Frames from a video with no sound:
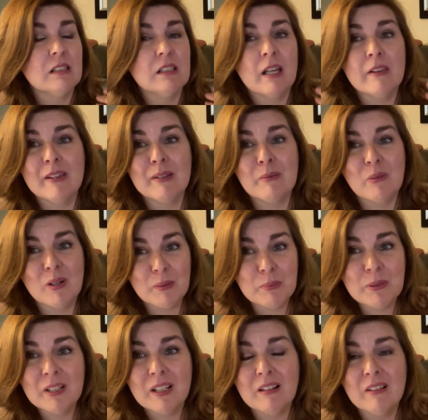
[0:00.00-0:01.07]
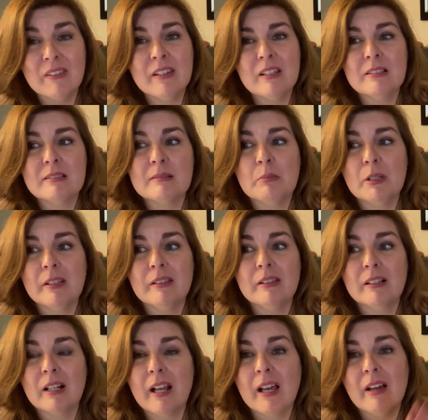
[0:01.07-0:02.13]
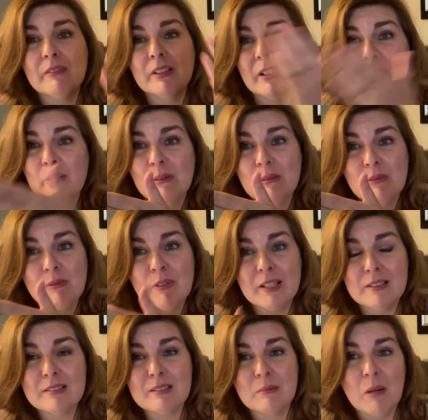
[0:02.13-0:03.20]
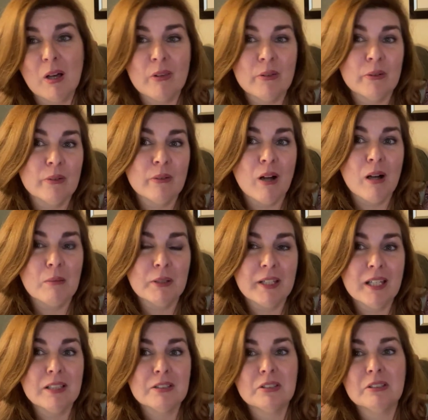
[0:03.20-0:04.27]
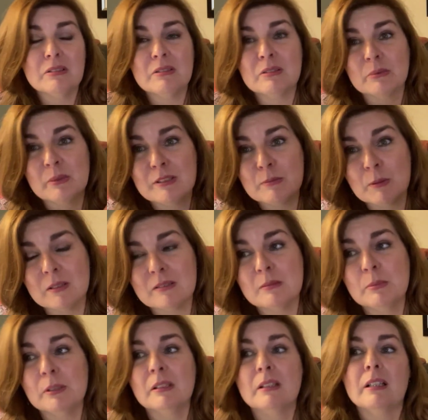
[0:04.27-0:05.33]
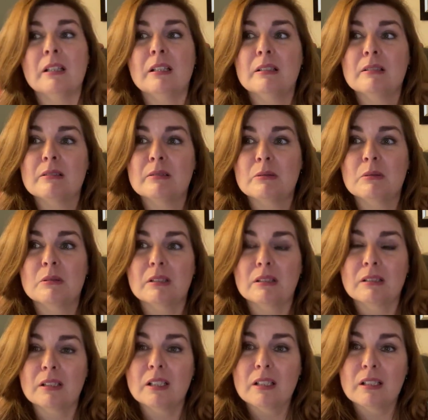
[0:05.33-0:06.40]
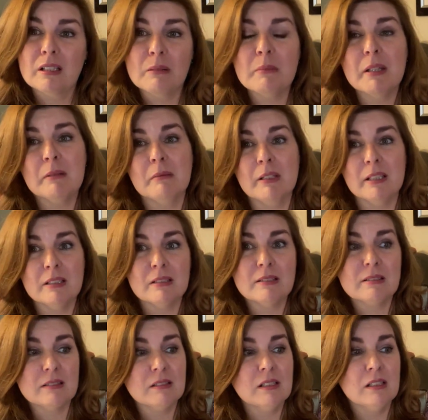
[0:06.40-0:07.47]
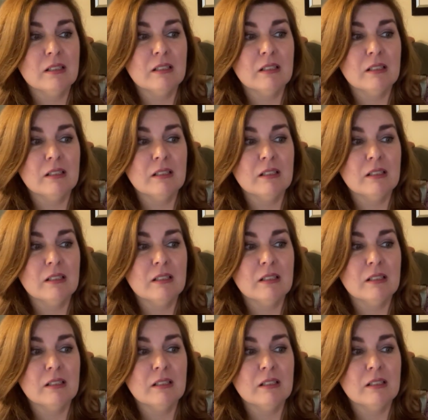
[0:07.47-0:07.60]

yeah they want to put in on this but they're going to have to go face some other obligations or responsibilities or commitments